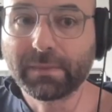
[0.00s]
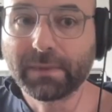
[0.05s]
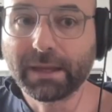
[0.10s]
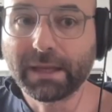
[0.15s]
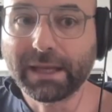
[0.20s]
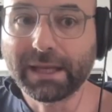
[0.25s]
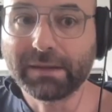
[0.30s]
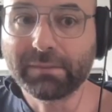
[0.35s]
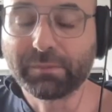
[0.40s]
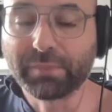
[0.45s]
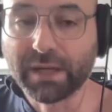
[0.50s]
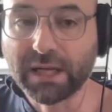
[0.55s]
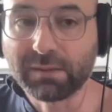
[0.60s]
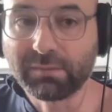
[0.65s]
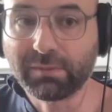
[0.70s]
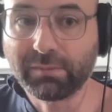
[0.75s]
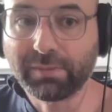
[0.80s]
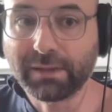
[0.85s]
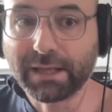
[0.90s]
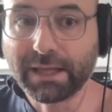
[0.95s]
And
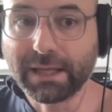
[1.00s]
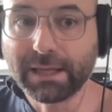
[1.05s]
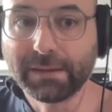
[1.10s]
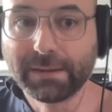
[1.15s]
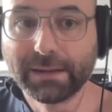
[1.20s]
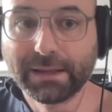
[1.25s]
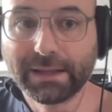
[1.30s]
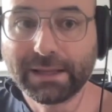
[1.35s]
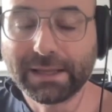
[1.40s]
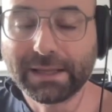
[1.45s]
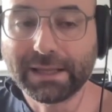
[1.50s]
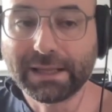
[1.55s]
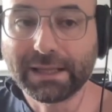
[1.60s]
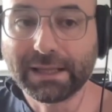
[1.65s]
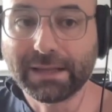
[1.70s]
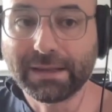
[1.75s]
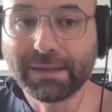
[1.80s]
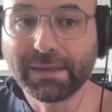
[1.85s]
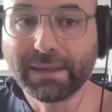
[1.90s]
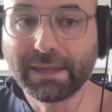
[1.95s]
probably
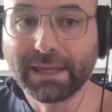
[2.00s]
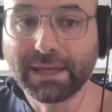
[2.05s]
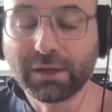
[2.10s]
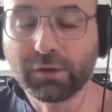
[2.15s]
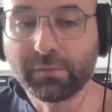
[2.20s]
the